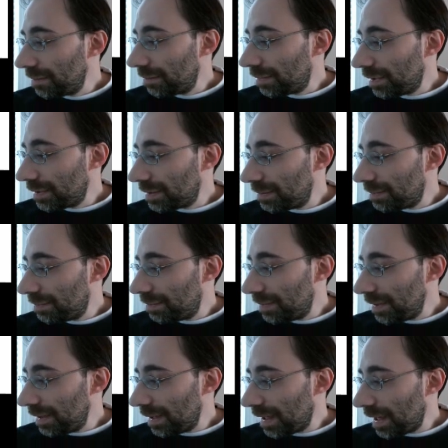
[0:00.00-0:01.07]
plus
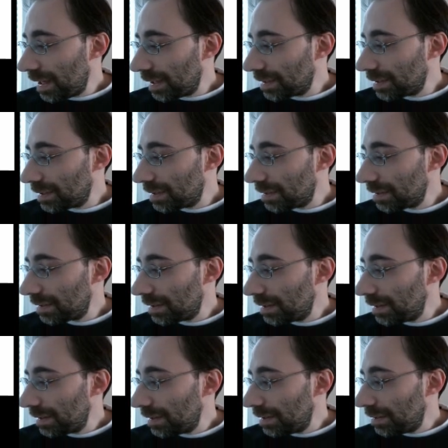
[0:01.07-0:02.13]
bx
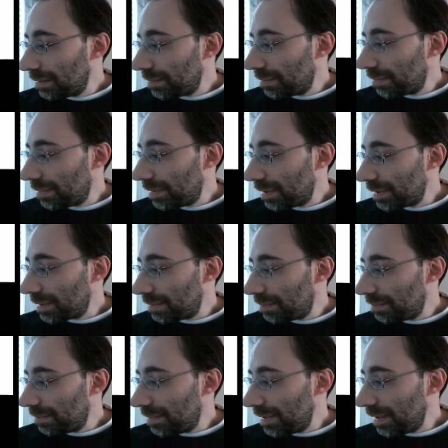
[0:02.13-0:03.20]
plus
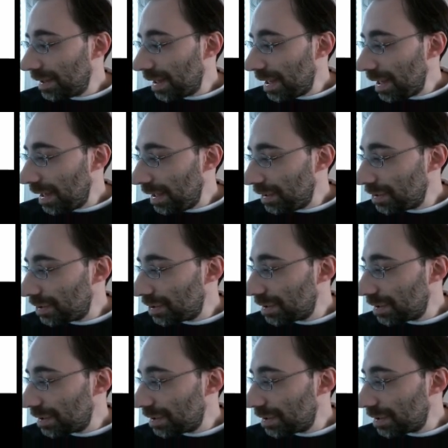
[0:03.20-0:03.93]
bh